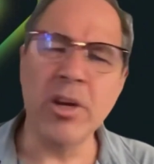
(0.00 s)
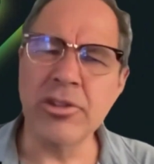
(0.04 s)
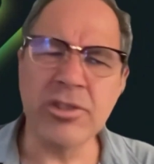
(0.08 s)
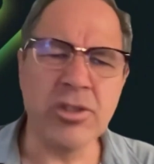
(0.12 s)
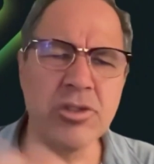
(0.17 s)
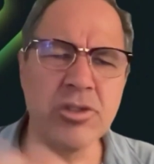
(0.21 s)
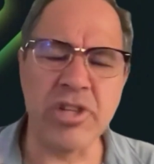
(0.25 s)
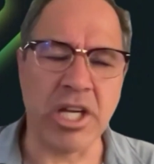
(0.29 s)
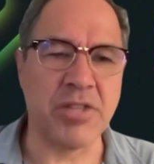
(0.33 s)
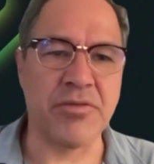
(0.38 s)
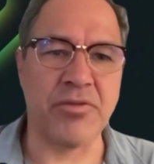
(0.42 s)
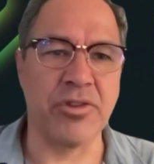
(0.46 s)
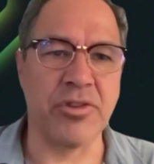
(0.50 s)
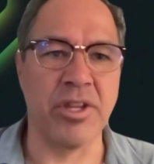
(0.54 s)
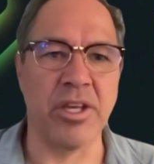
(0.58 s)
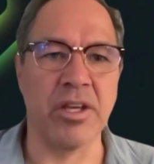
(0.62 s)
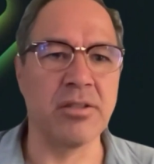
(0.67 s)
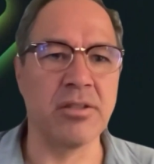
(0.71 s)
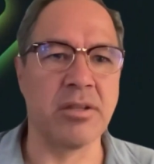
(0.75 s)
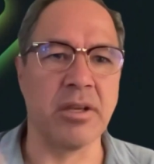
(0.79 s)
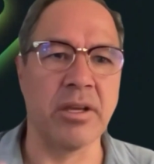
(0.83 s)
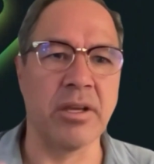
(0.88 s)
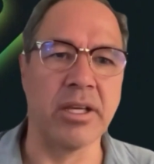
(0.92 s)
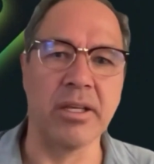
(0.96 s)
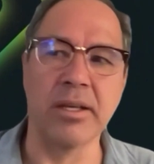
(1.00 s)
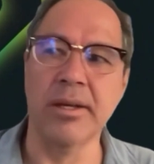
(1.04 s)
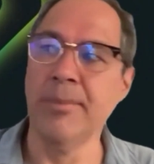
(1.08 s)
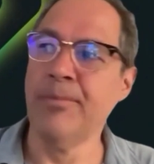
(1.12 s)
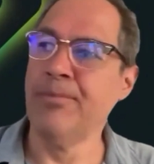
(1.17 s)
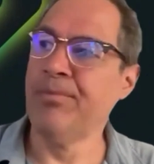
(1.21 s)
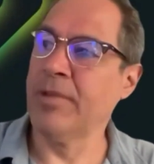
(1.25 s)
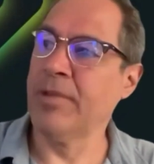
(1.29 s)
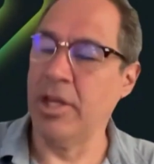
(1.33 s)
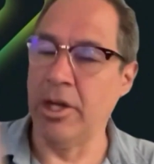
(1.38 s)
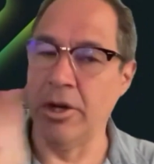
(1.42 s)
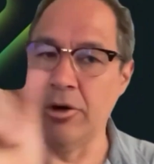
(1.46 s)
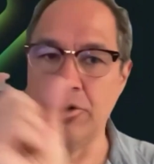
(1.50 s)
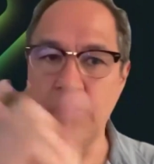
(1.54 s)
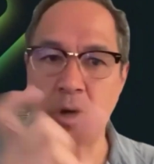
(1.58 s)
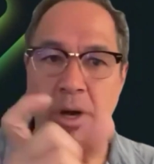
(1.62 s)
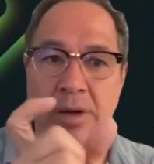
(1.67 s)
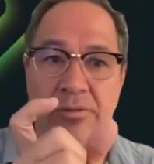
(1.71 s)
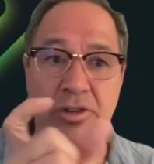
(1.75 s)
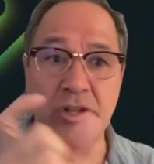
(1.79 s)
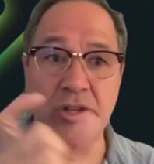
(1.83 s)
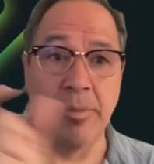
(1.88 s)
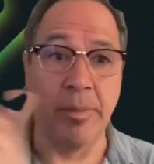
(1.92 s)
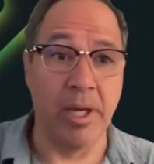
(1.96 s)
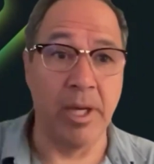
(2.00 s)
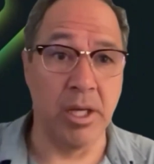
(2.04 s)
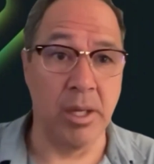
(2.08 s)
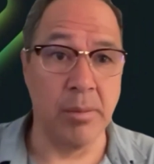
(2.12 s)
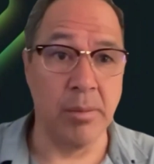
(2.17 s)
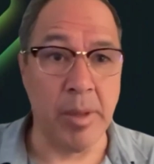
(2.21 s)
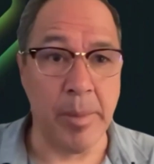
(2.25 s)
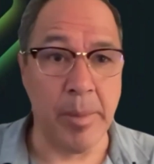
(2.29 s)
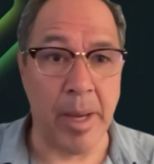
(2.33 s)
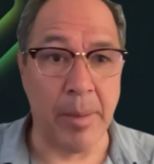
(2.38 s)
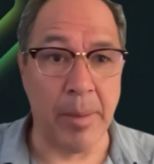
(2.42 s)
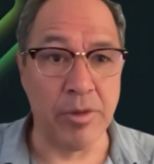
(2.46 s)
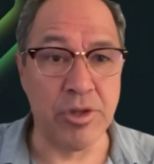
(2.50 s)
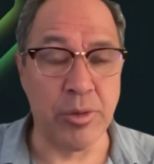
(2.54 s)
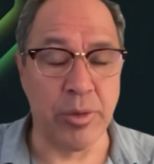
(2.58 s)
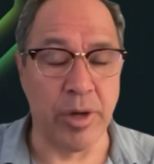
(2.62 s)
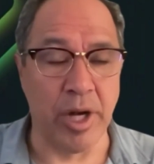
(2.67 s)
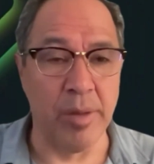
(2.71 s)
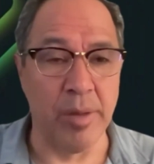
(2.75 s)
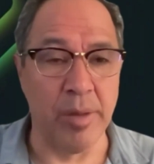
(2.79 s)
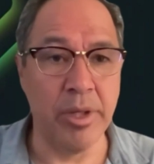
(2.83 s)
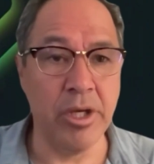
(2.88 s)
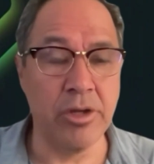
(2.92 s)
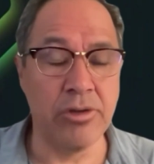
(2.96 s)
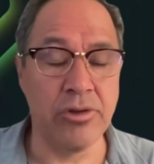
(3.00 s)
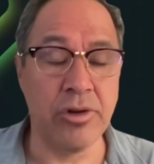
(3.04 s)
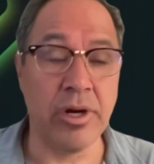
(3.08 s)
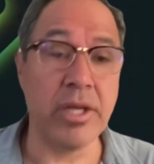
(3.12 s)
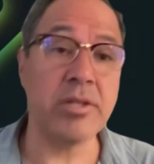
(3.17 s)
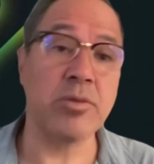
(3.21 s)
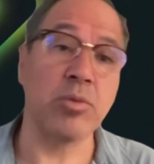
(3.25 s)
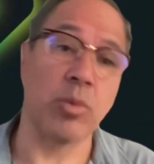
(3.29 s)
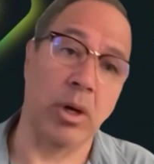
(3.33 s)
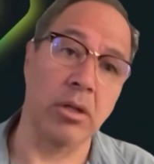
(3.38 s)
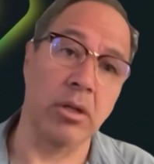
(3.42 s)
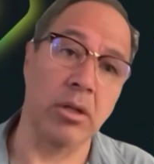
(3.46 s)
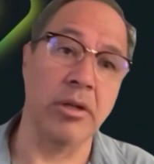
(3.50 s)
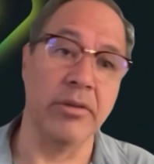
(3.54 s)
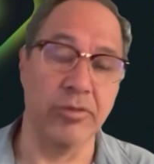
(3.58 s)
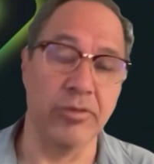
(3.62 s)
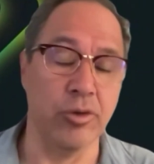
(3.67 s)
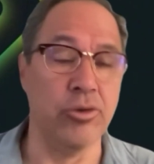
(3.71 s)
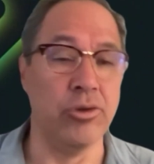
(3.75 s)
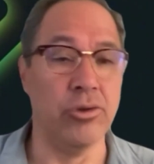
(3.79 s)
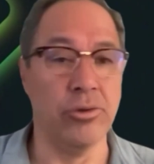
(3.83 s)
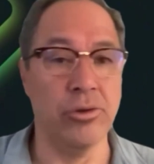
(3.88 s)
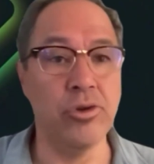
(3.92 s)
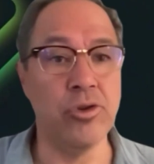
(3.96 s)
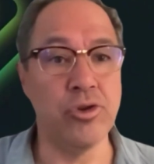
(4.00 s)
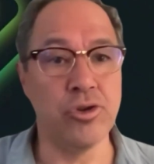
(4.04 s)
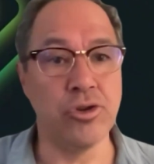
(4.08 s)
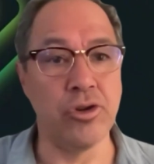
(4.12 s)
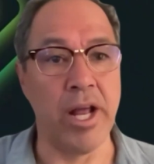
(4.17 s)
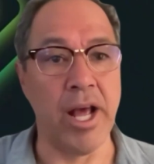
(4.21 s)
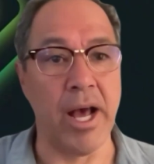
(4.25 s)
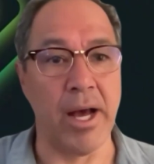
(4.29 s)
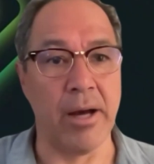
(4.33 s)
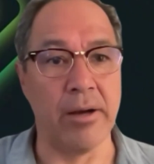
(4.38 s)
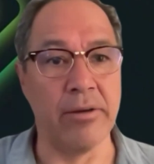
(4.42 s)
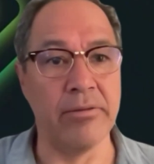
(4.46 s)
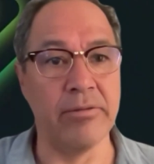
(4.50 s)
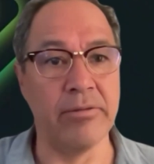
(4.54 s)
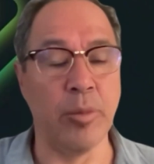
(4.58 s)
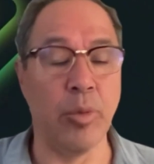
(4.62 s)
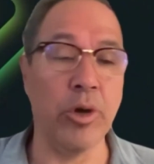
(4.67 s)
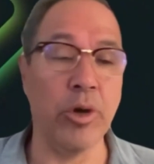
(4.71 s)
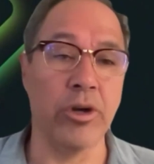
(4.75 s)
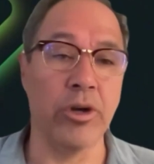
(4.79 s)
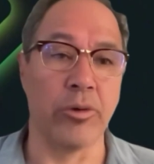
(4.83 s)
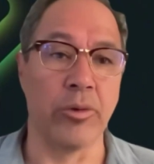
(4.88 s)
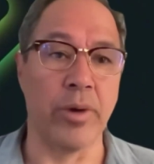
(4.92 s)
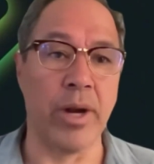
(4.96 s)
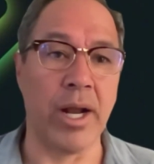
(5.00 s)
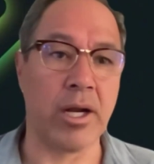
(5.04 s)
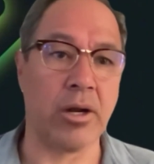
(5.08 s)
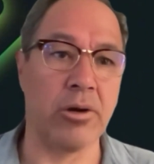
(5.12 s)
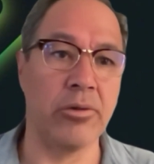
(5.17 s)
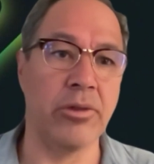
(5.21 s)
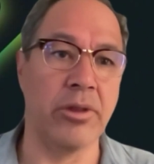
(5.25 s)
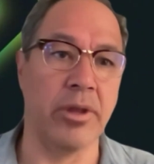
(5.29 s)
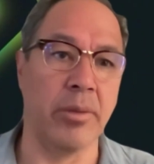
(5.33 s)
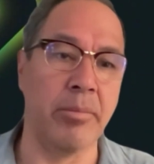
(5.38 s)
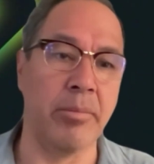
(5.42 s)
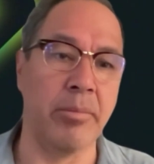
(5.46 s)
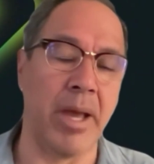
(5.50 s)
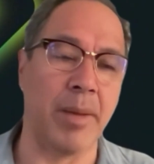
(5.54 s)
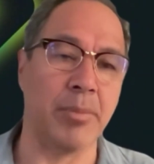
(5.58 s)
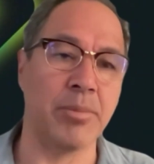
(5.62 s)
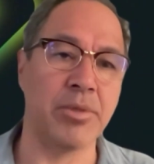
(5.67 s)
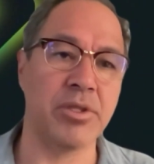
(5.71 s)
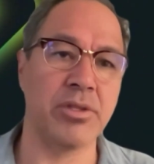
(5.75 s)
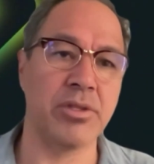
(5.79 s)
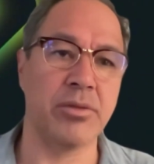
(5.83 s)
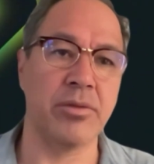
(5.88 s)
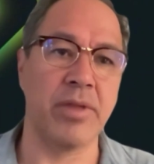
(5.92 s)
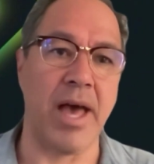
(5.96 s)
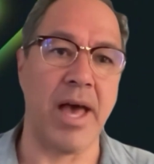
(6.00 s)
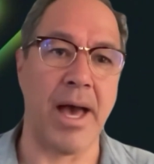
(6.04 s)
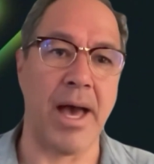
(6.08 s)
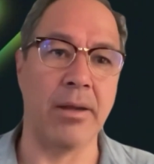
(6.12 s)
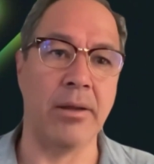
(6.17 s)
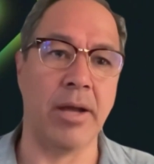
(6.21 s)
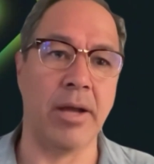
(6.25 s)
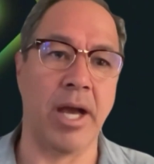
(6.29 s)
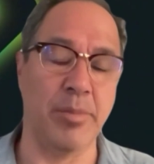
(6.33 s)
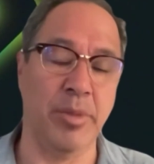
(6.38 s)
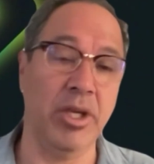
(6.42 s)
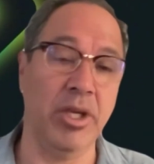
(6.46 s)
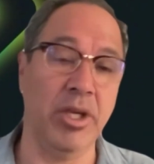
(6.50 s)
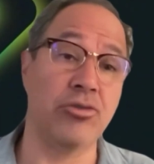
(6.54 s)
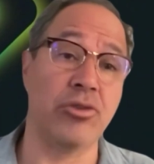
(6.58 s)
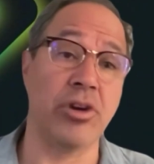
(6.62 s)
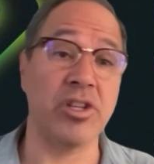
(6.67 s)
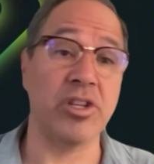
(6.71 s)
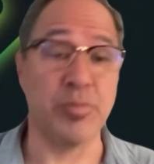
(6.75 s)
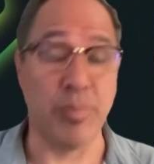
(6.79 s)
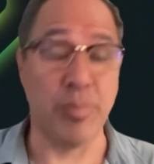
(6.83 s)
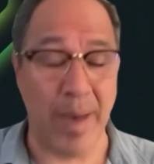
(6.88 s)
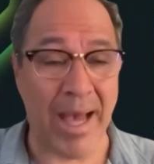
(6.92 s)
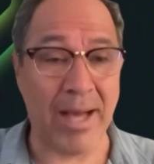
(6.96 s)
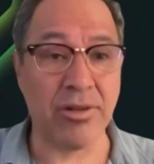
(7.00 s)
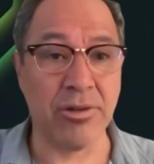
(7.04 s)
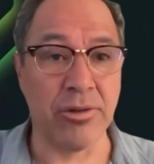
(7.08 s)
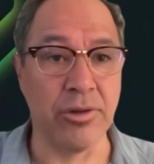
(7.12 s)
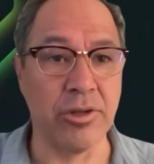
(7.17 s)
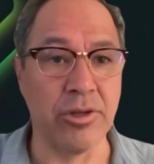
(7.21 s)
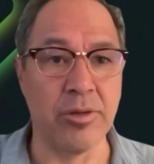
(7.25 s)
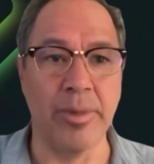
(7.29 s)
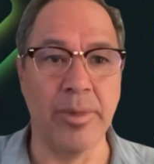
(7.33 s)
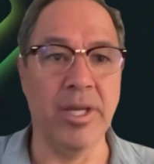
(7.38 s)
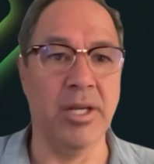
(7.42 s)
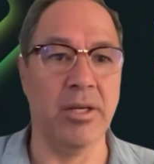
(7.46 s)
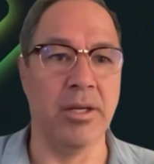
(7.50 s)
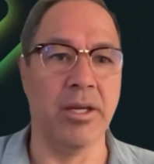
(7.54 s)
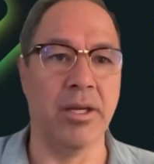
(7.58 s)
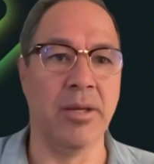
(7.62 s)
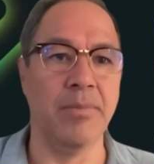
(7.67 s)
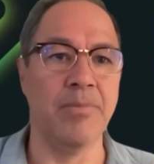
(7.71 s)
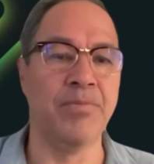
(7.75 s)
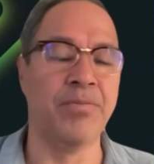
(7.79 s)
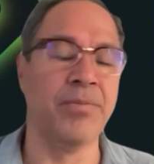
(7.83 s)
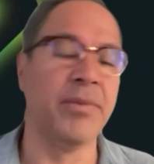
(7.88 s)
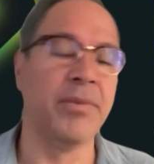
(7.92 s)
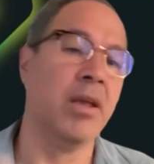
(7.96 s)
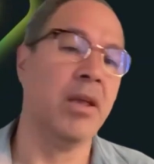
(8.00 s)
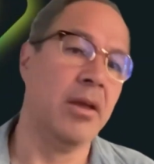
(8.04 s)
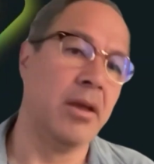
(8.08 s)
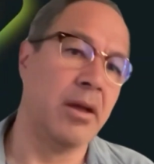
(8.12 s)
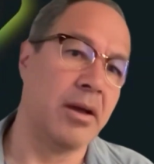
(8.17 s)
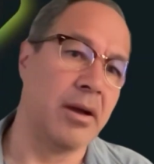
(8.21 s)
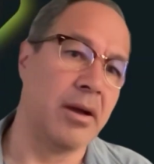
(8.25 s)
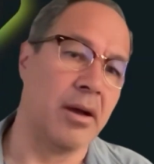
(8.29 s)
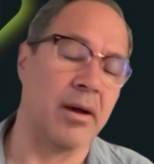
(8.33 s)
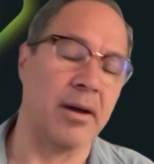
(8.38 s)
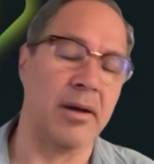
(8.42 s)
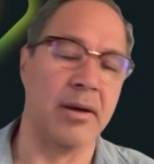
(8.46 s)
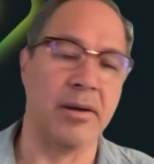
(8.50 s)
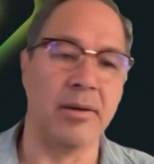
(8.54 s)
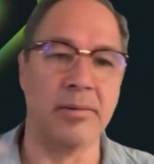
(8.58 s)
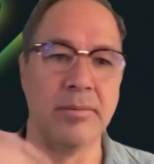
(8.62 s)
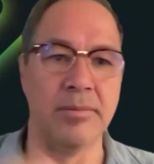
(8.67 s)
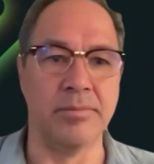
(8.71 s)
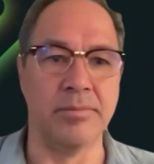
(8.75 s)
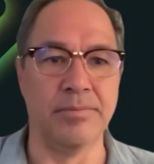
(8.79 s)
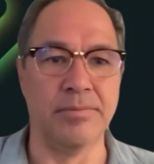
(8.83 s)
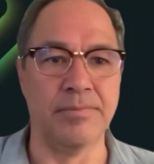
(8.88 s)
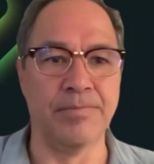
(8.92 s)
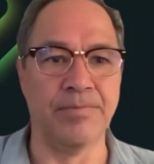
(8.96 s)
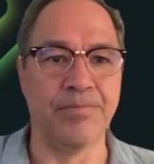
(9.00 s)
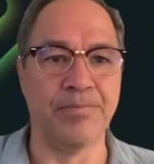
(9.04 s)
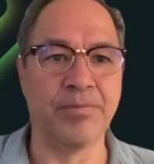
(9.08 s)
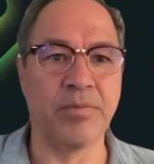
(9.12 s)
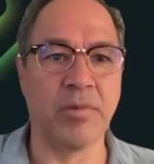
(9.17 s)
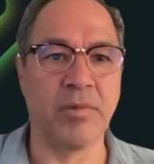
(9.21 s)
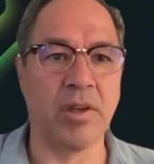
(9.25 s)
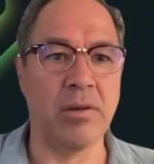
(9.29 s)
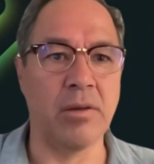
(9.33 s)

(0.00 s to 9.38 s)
It also checks for things like, do you have a domain name that maps to an IP address? Well, if you do, you should have a pointer record that maps that IP address back to the um,